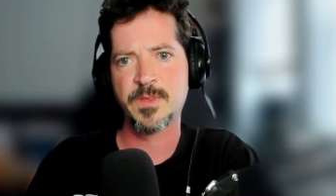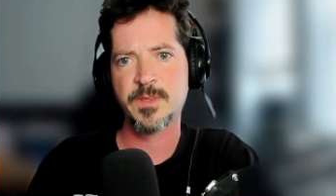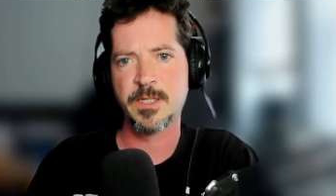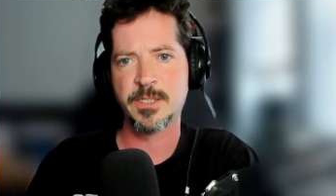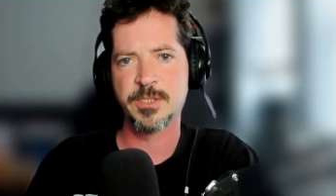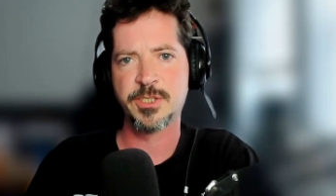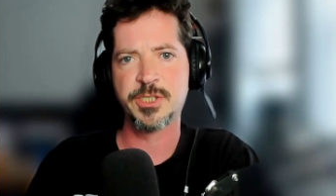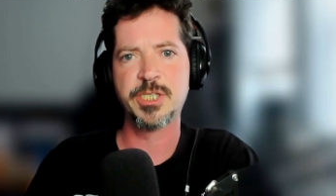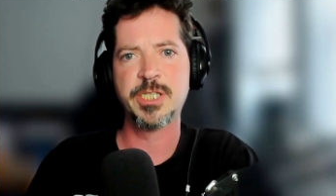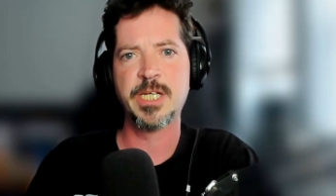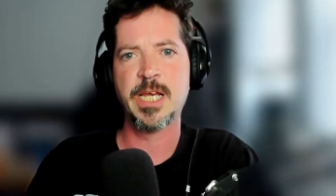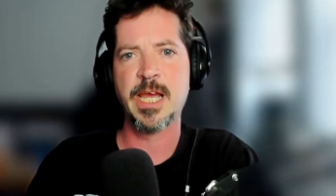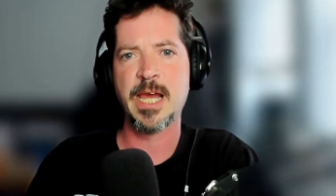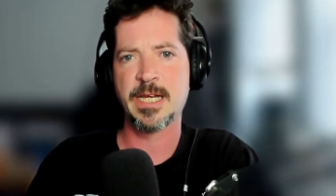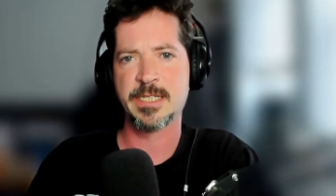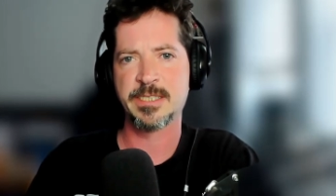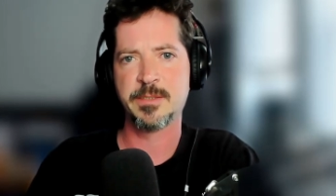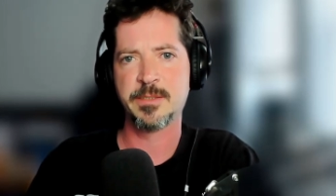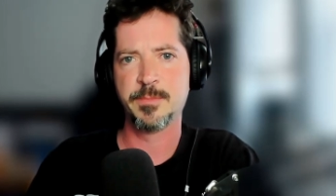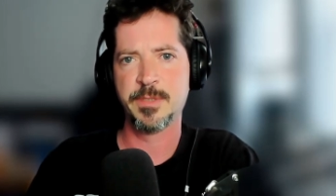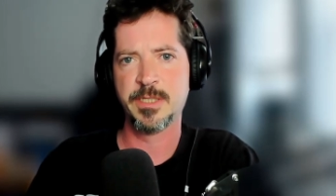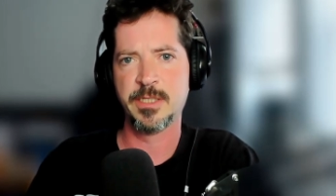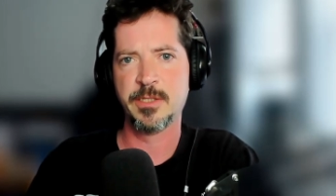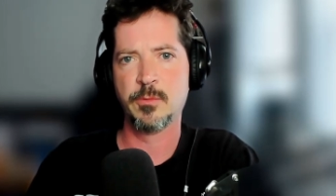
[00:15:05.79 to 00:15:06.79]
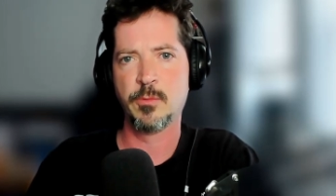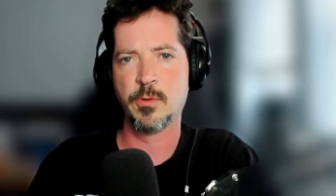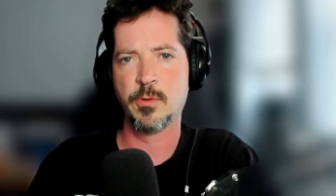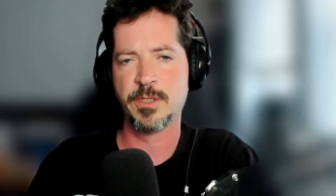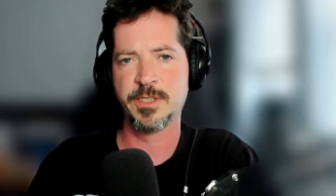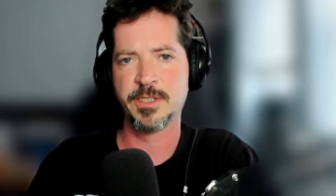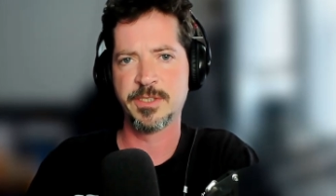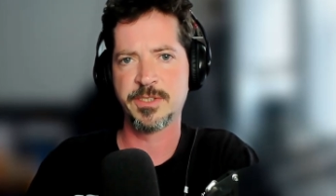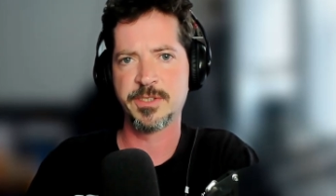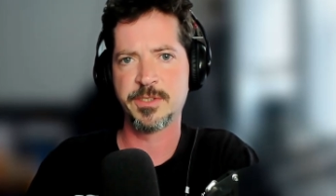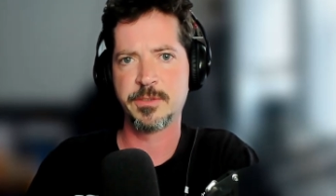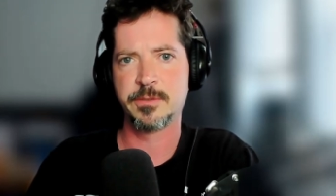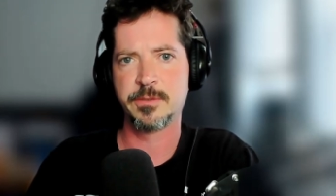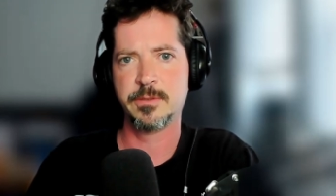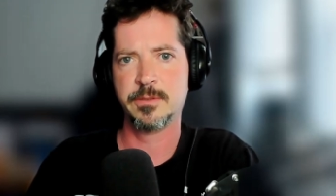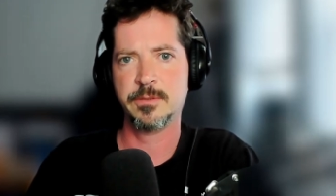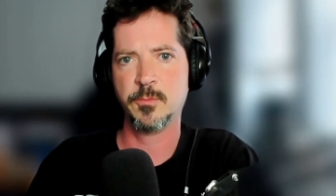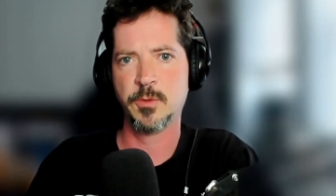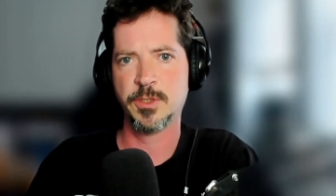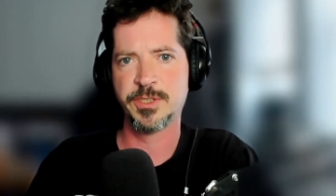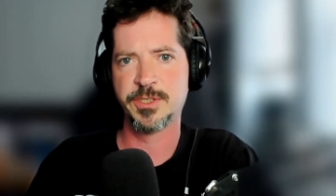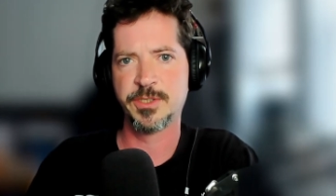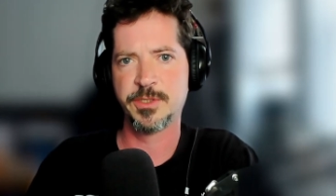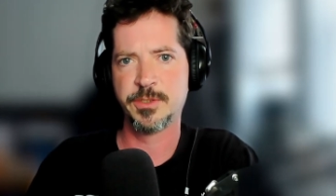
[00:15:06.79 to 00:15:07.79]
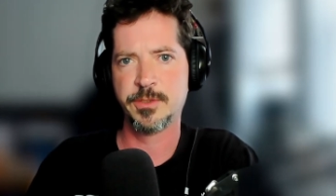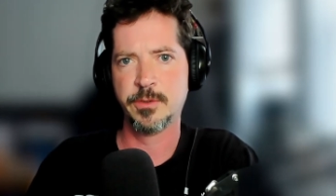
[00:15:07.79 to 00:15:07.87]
that she has to be the one that's what's